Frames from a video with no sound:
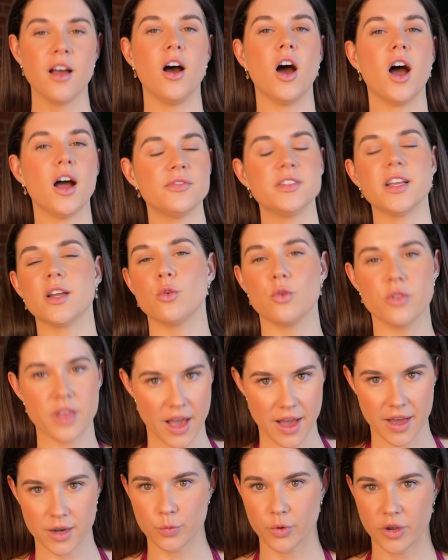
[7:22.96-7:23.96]
I've done all the
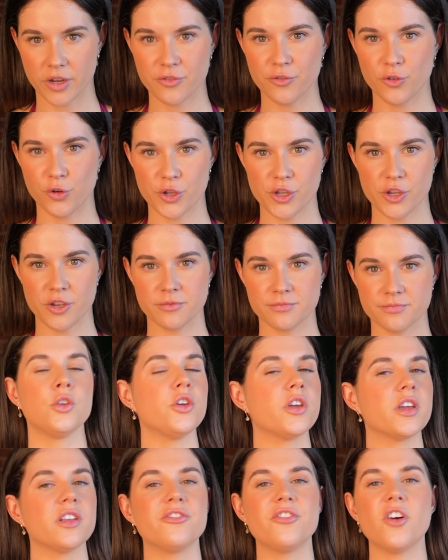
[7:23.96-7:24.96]
hard work for you.
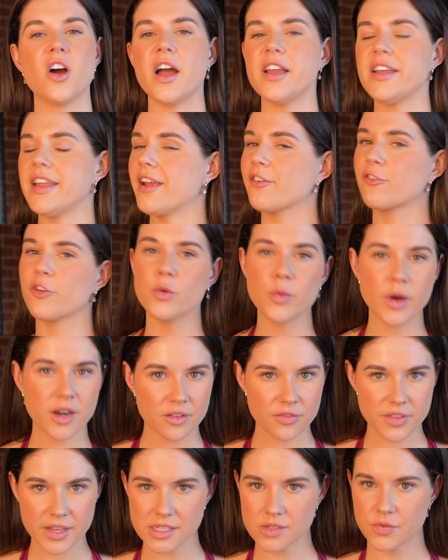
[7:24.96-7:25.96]
You can find every one
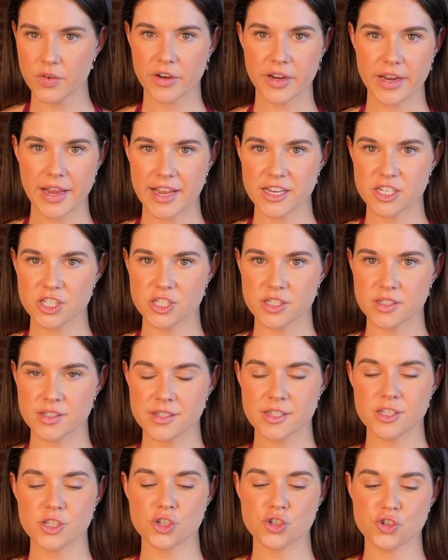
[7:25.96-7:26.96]
of these
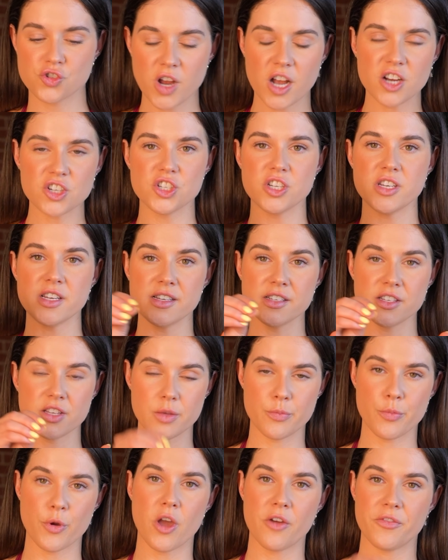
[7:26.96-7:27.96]
variations structured into
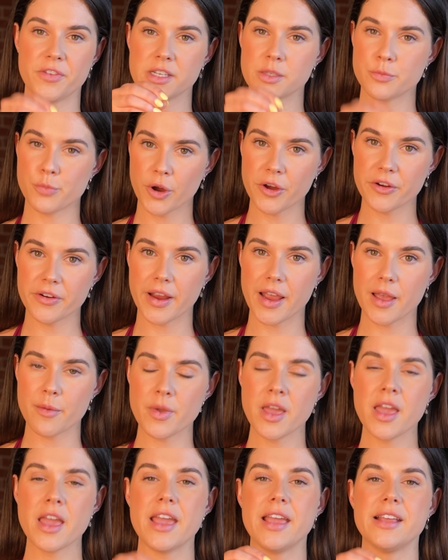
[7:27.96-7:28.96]
the perfect
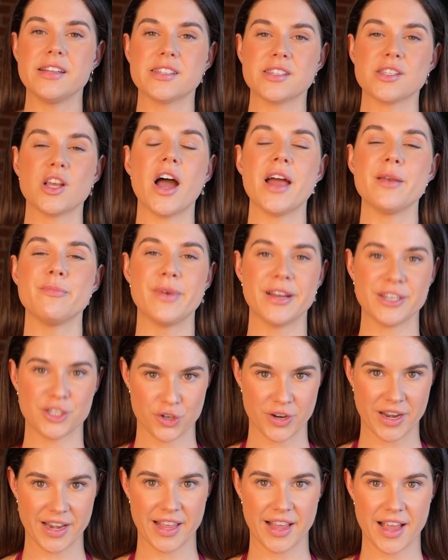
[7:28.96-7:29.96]
program inside my
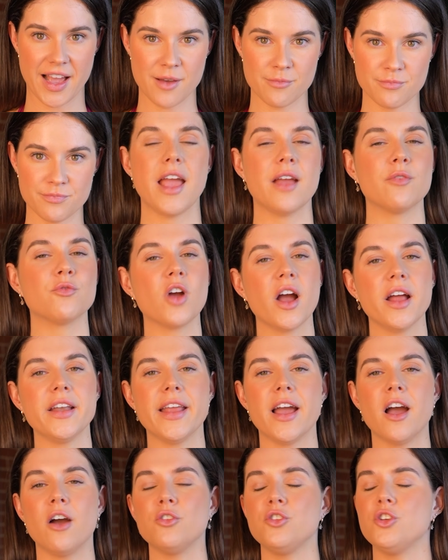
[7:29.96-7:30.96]
training app. And right
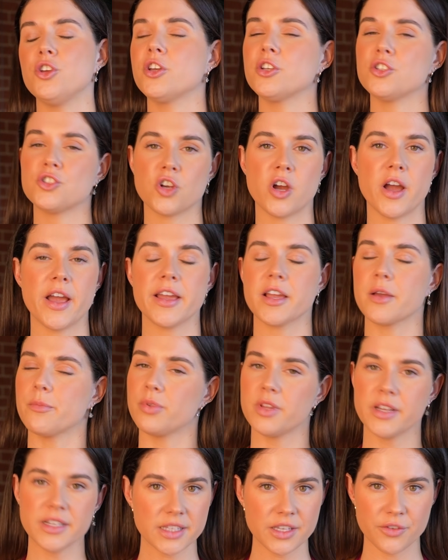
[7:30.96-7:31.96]
now you can try it
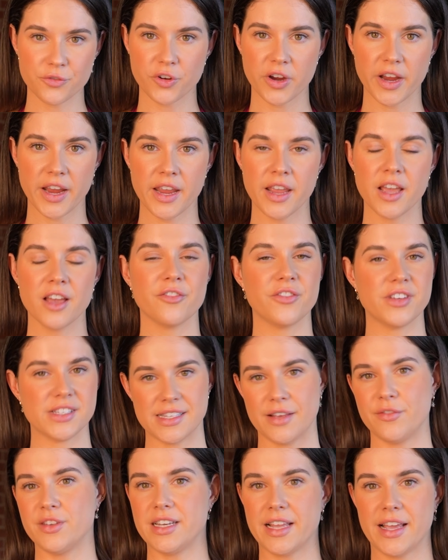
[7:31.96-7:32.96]
completely free for
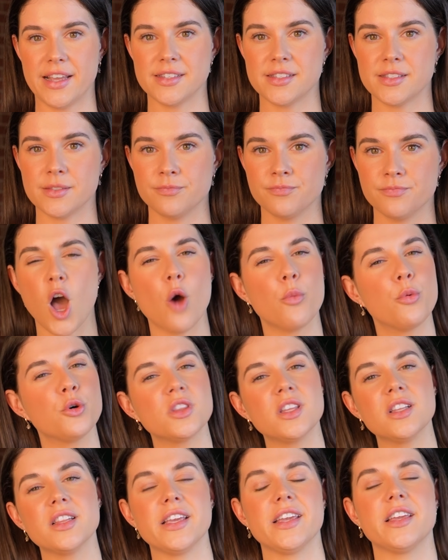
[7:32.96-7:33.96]
7 days. I'll
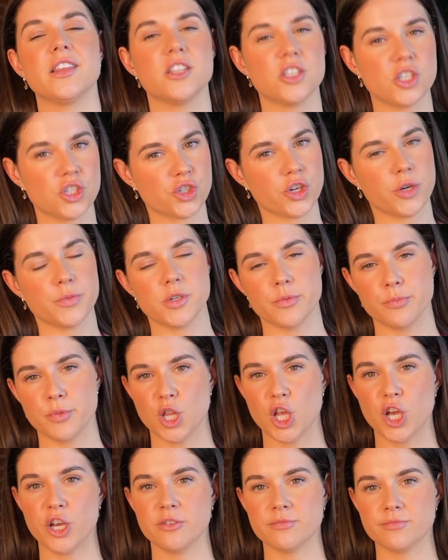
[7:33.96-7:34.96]
put the link in the description below.